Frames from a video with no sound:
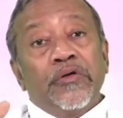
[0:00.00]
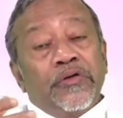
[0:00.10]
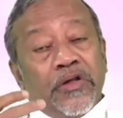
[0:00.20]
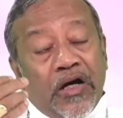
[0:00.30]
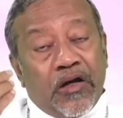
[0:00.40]

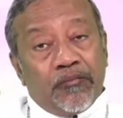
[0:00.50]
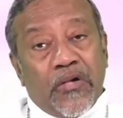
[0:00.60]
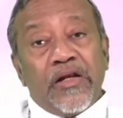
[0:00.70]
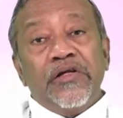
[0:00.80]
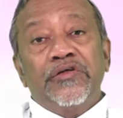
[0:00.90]
They are
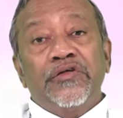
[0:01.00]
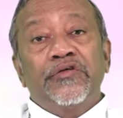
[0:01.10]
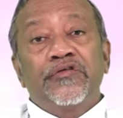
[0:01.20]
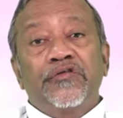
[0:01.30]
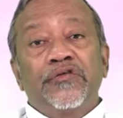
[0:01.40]

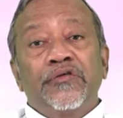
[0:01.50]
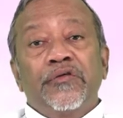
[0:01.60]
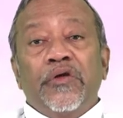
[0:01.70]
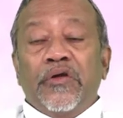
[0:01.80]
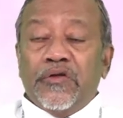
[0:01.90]
managers
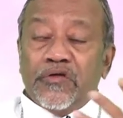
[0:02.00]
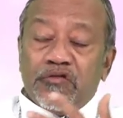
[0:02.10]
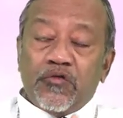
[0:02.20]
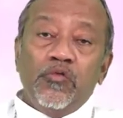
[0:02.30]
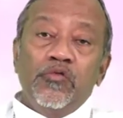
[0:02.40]
in the
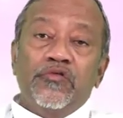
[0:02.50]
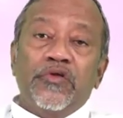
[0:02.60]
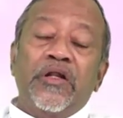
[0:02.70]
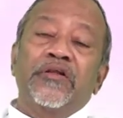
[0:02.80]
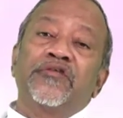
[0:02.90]
schools
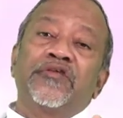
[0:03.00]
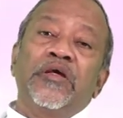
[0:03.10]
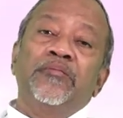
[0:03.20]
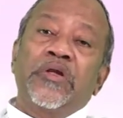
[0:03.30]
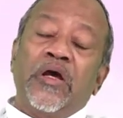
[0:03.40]
and at the
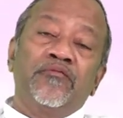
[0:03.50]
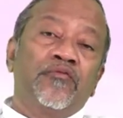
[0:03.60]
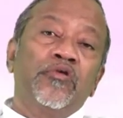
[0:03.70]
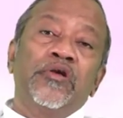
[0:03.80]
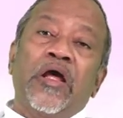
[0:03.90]
same time
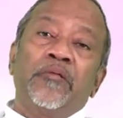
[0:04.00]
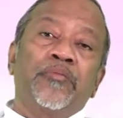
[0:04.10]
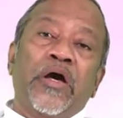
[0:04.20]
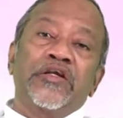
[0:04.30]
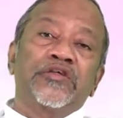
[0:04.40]
full-time
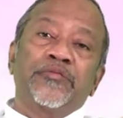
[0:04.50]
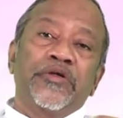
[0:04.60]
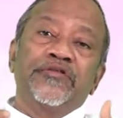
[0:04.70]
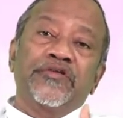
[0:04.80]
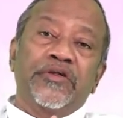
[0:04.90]
parish
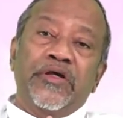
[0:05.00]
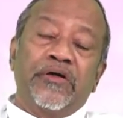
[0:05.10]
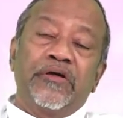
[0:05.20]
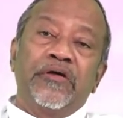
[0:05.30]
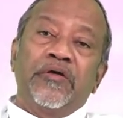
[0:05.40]
priest in their